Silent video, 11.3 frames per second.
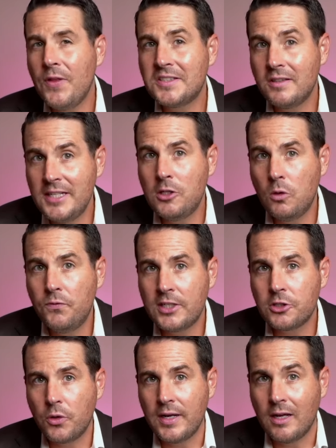this legal
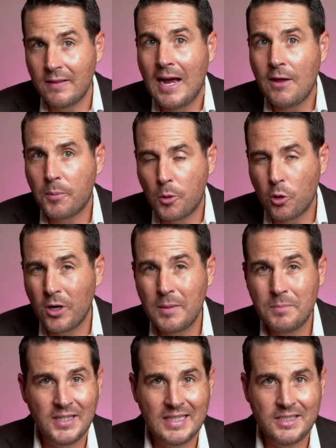victory allowed the
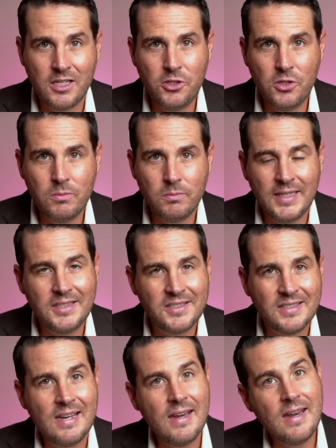program to continue,
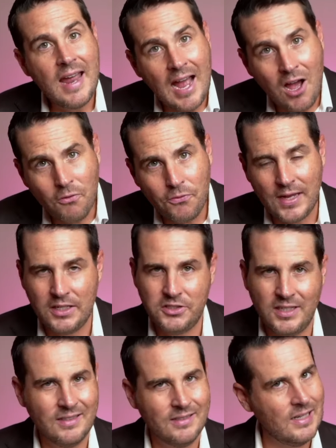it's now
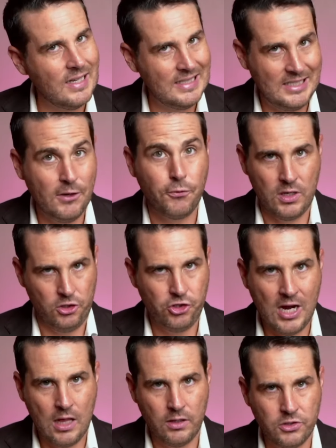facing a different
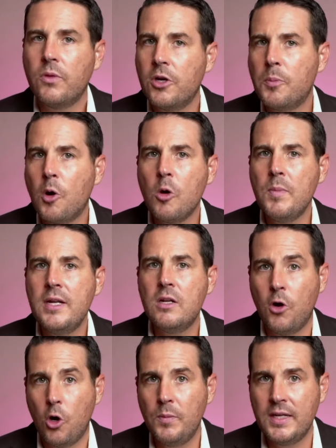challenge. The Department
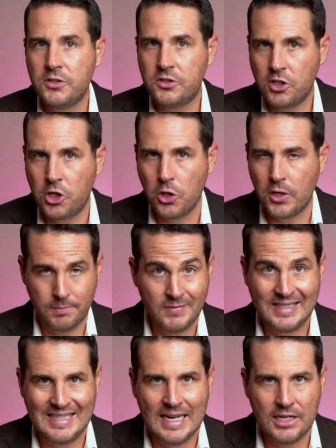of Homeland Security,
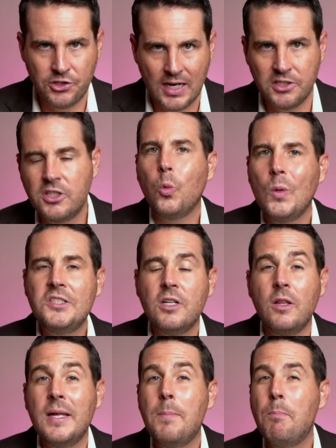DHS,
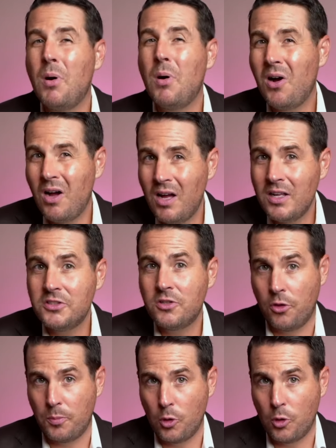recently paused the